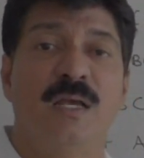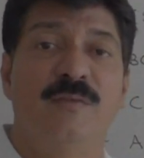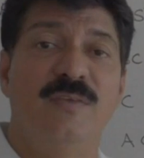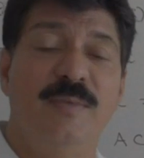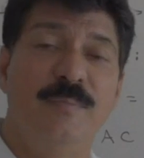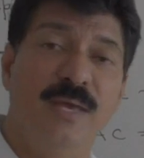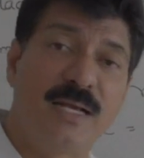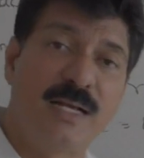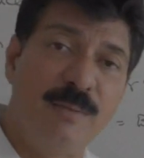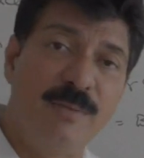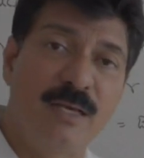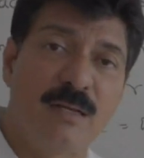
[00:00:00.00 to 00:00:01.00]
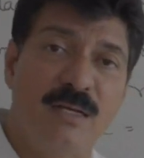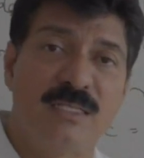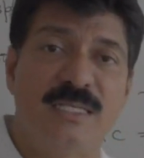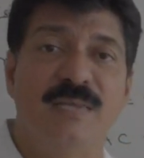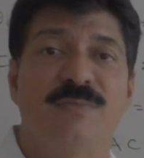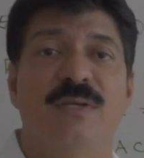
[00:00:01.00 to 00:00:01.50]
we may come across
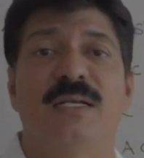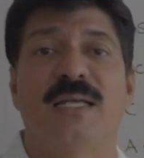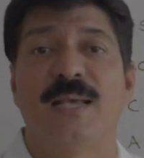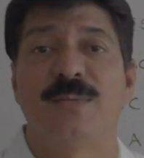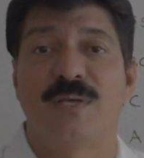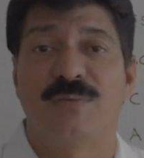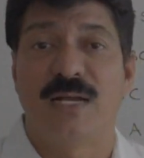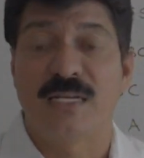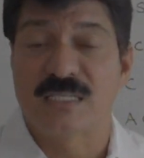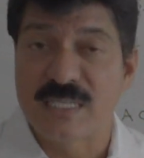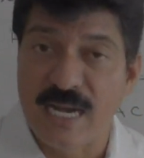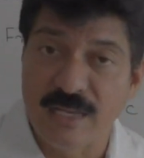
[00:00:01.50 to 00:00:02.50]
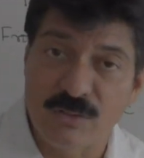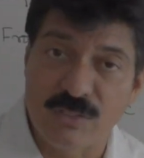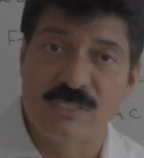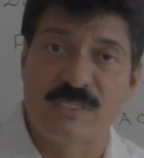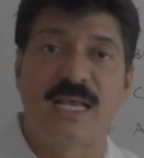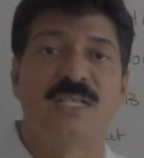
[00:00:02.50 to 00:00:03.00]
different types of understanding
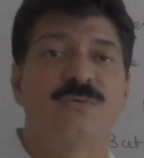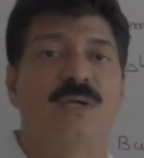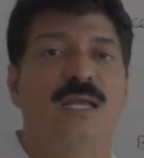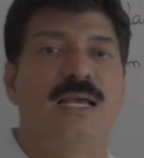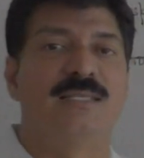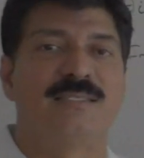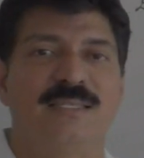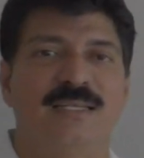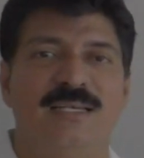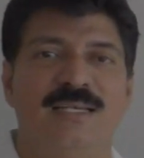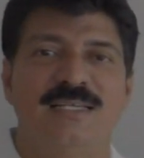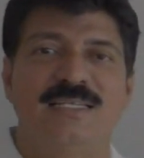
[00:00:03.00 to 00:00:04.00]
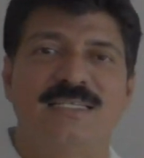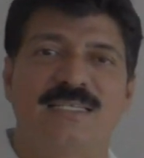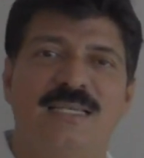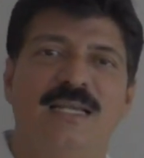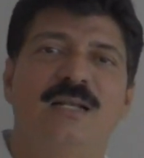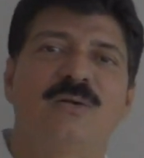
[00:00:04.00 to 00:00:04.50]
questions as well as
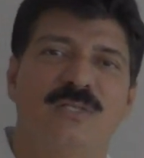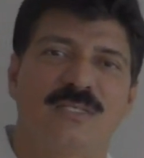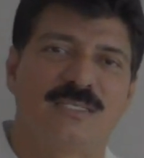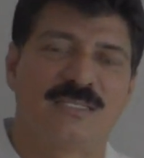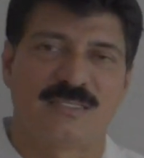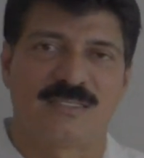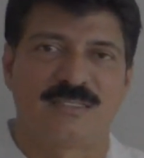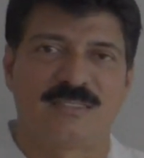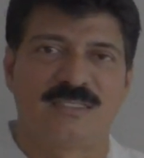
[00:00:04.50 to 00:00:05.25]
skill questions.